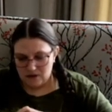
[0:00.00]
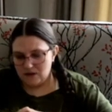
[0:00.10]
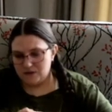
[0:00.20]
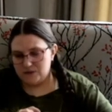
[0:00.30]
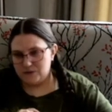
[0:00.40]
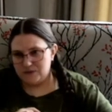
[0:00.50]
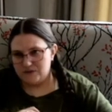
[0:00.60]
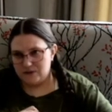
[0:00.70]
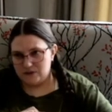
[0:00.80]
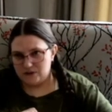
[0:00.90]
Also, once
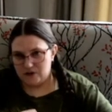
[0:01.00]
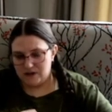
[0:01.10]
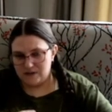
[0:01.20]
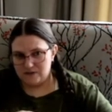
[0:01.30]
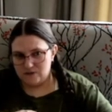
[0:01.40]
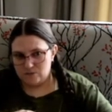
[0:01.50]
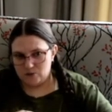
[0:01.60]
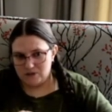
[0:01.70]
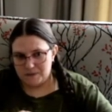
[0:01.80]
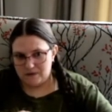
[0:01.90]
vinegar dries, there's no
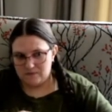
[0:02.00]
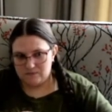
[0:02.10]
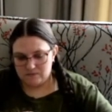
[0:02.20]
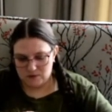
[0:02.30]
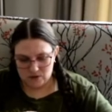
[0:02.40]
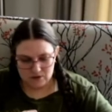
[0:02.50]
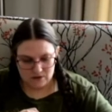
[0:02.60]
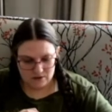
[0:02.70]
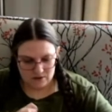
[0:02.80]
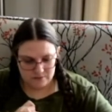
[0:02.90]
more smell.
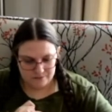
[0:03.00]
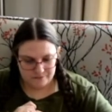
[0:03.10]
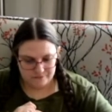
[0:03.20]
Um,